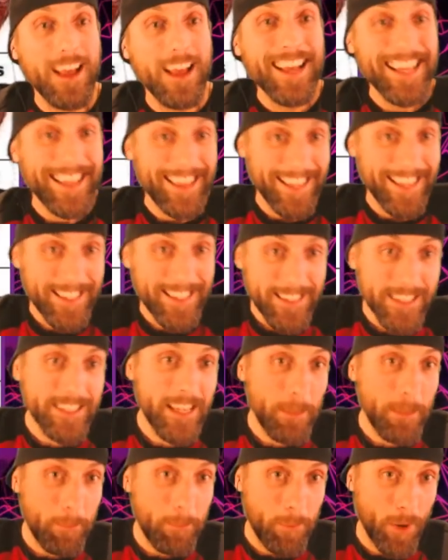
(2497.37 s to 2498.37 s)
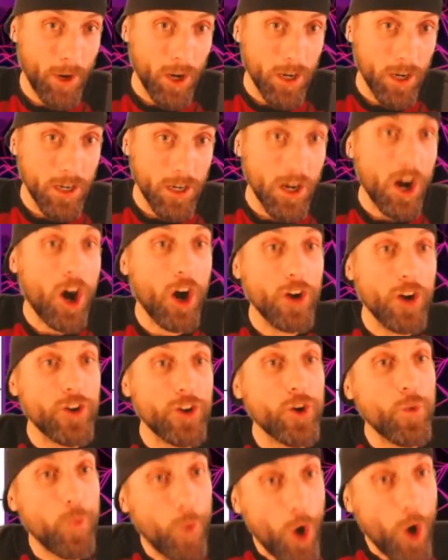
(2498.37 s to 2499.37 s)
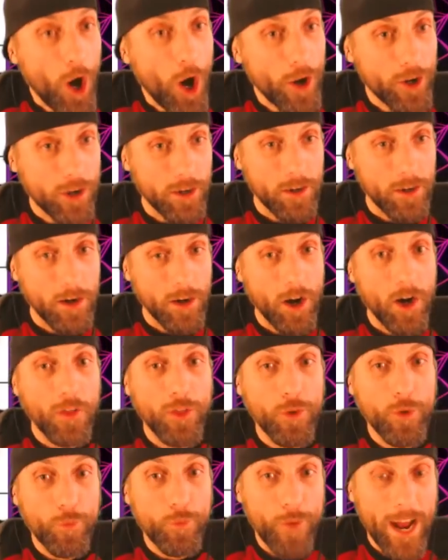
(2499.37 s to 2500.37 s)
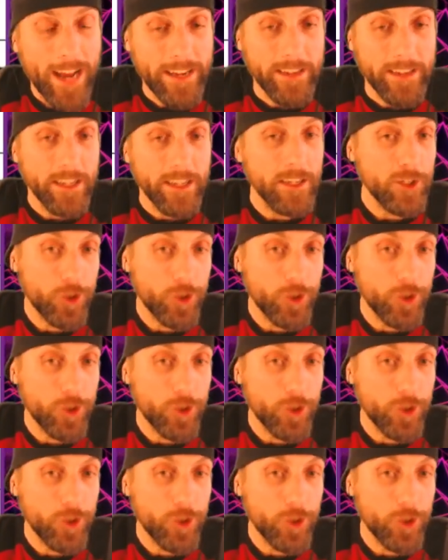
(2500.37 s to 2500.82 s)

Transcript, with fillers: This is a bug underwater on the right.